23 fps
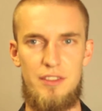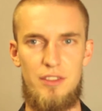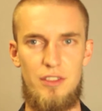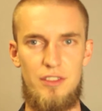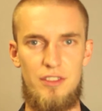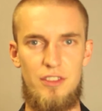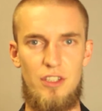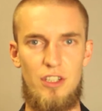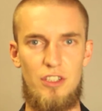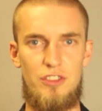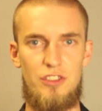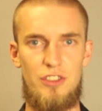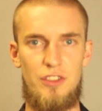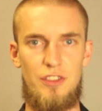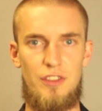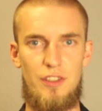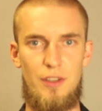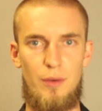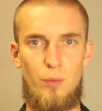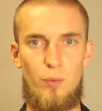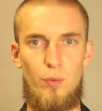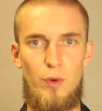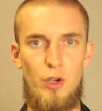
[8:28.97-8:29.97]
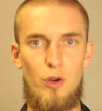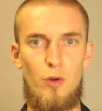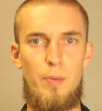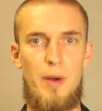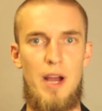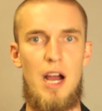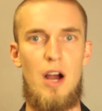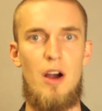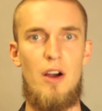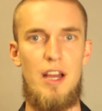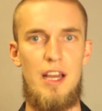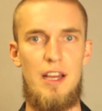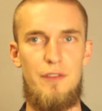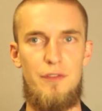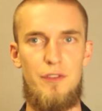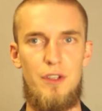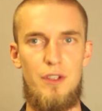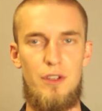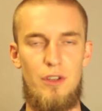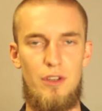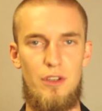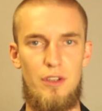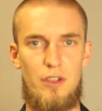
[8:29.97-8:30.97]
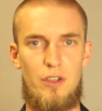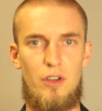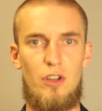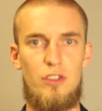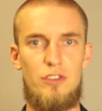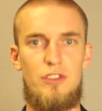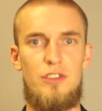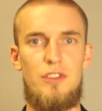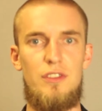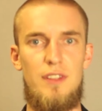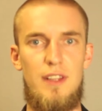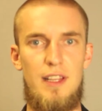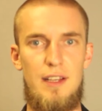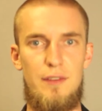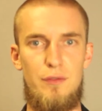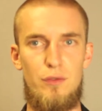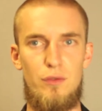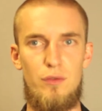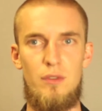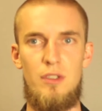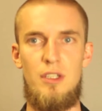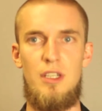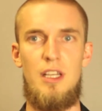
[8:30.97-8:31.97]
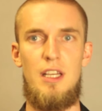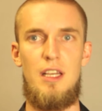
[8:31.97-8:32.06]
So it's not just a willpower effort on a conscious level